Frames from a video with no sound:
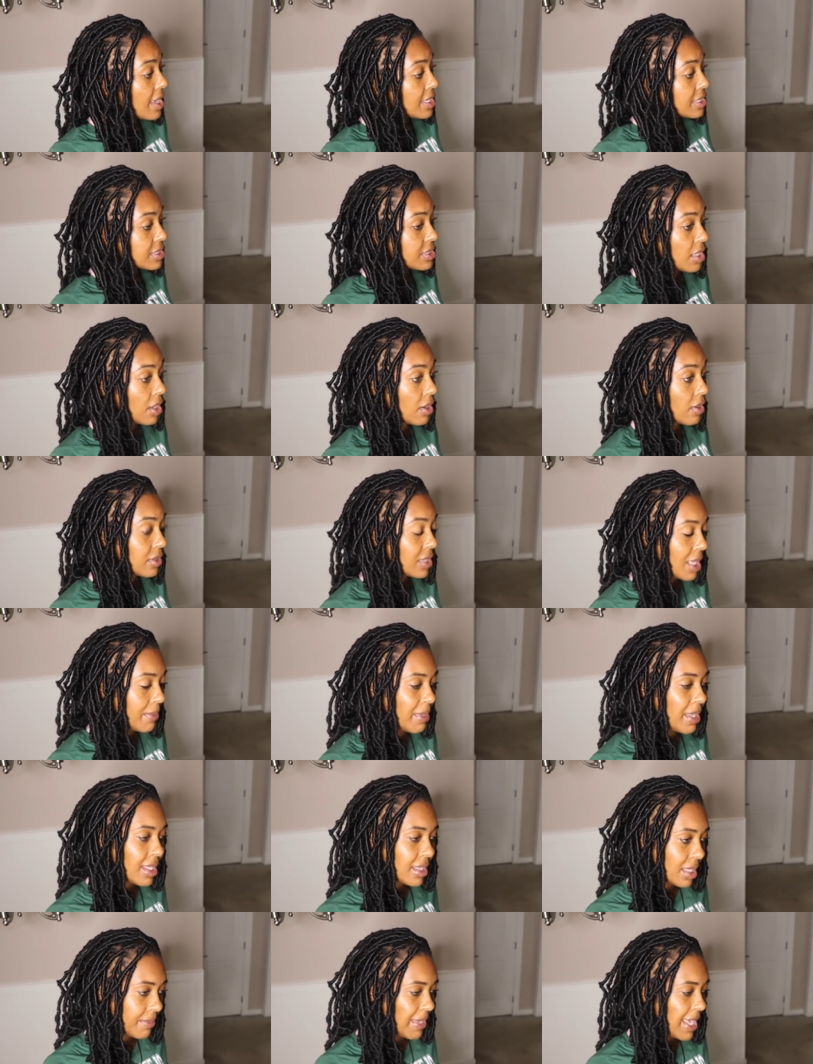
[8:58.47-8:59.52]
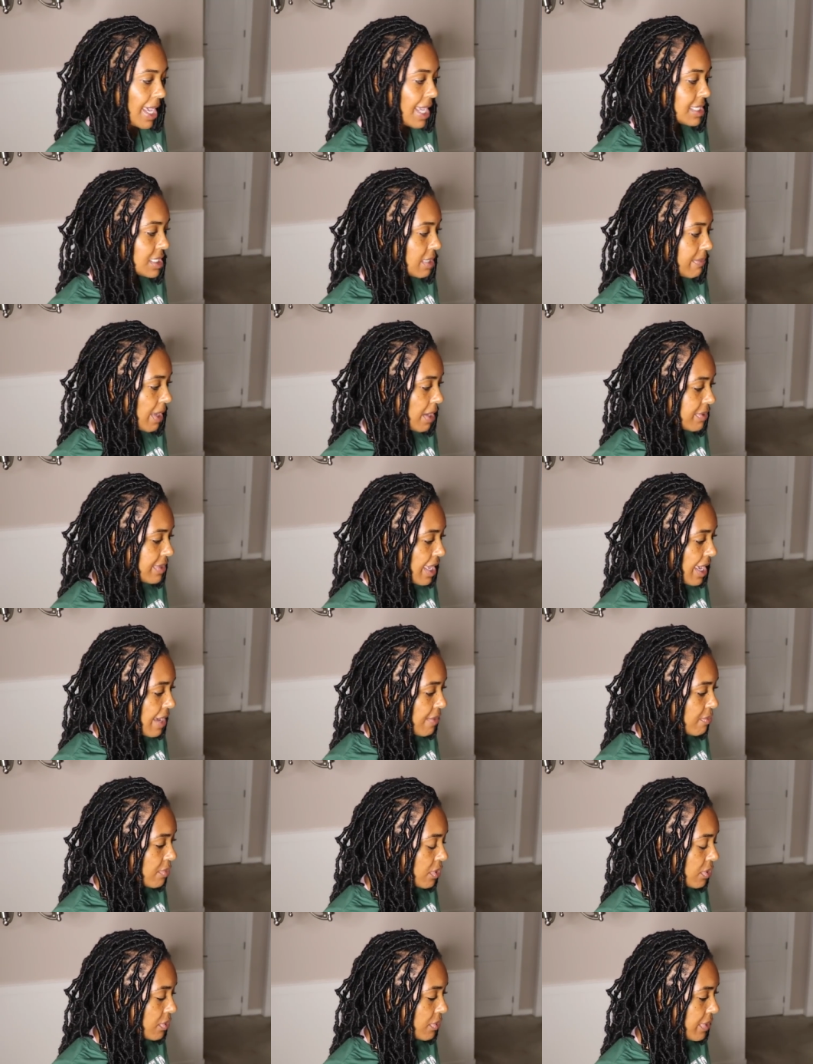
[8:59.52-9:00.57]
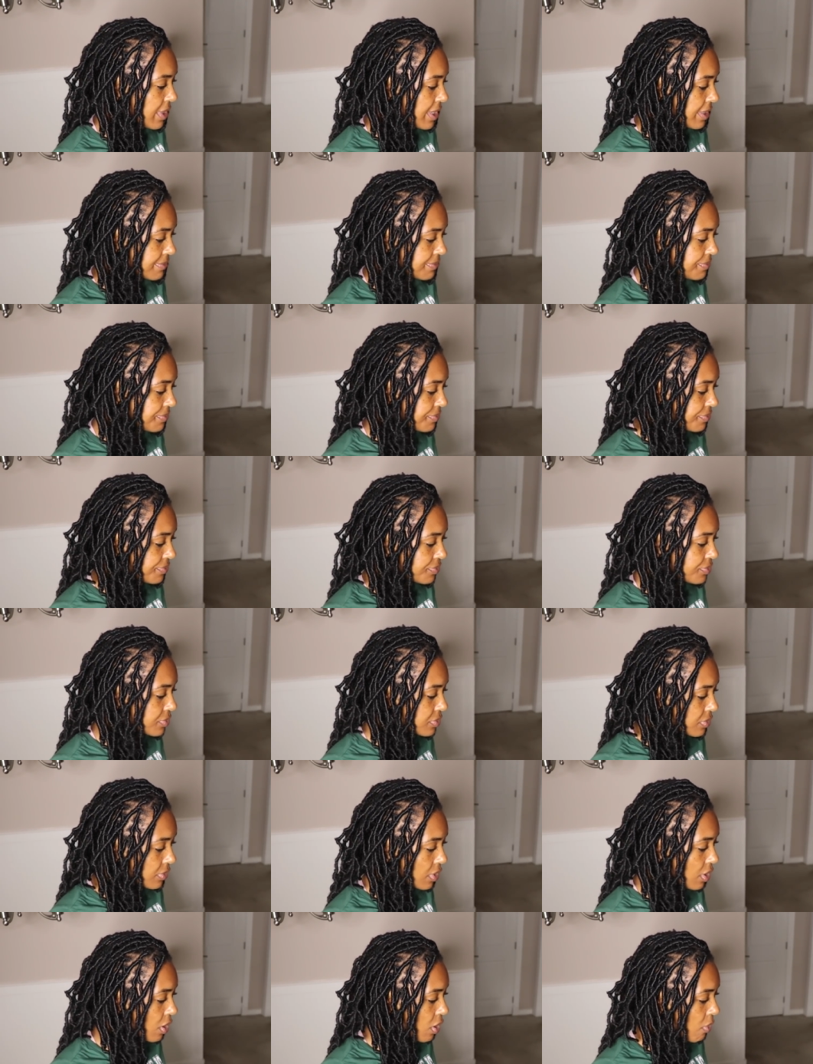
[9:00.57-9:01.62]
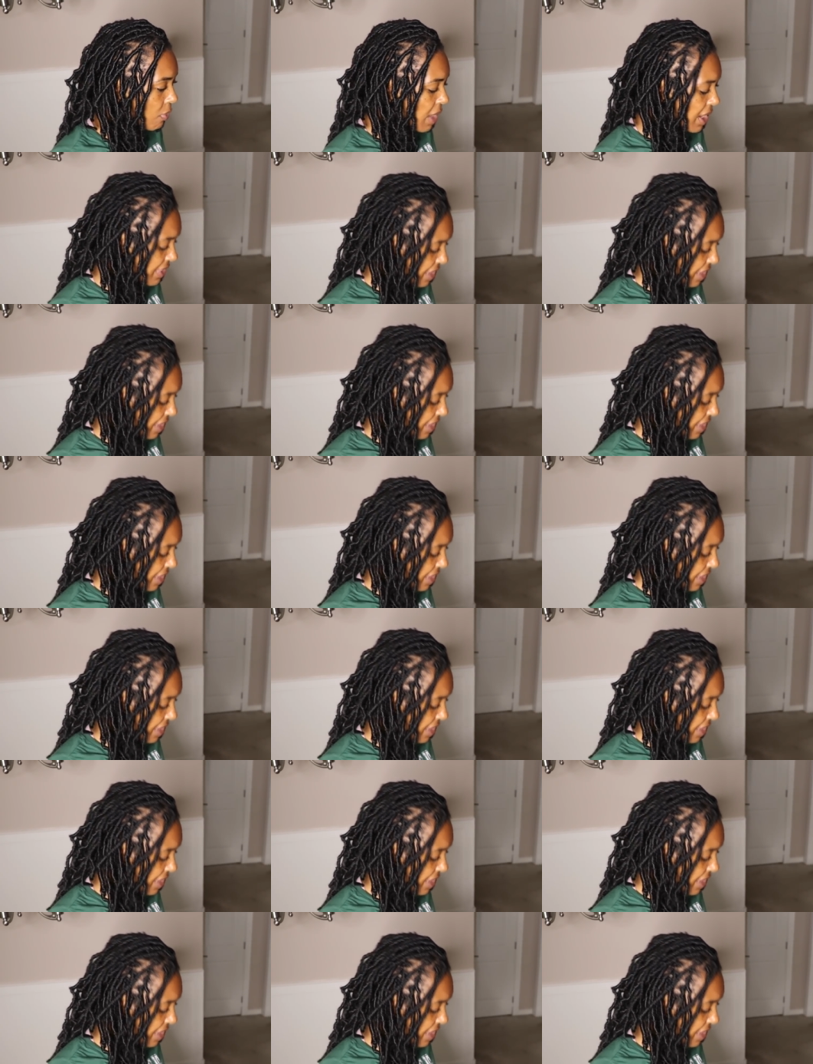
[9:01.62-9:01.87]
So let me ask about that real quick. Why